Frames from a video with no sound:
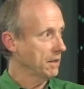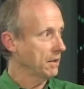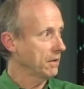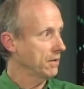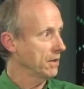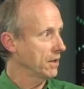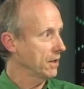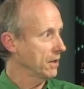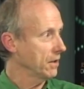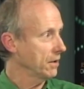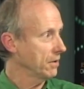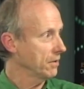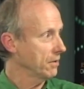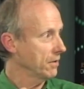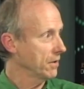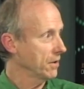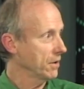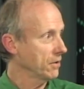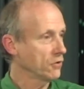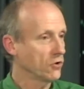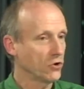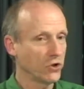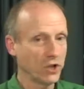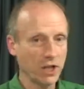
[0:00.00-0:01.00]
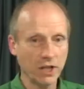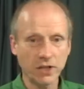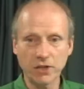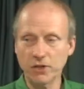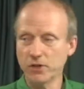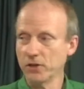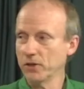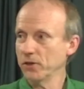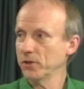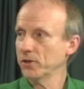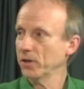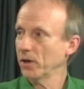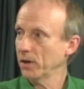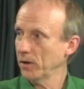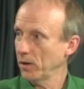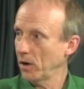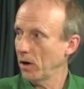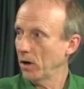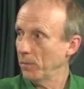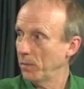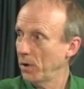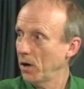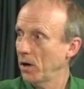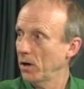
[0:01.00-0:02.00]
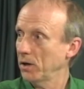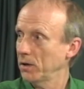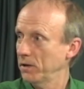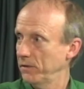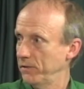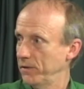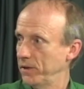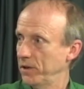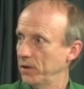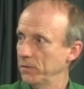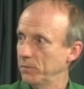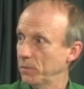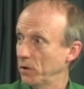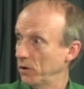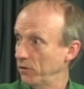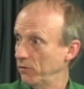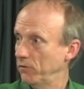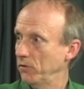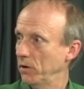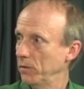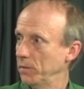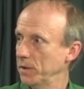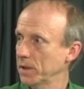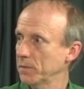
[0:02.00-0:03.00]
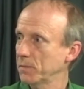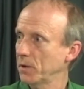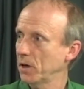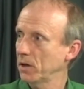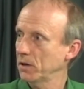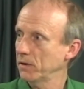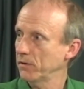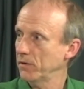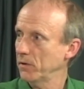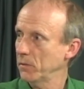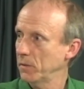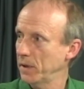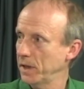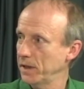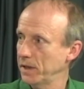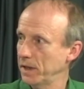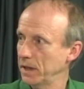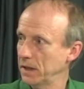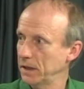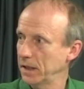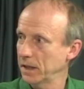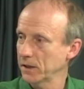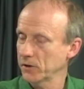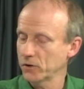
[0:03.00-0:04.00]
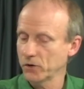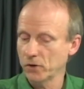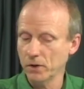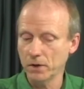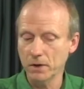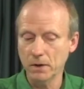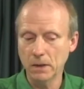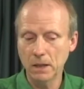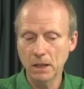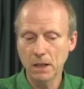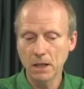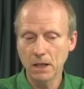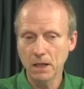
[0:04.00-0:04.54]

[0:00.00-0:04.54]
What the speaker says: their gestures are part of their performance, part of the way they lecture.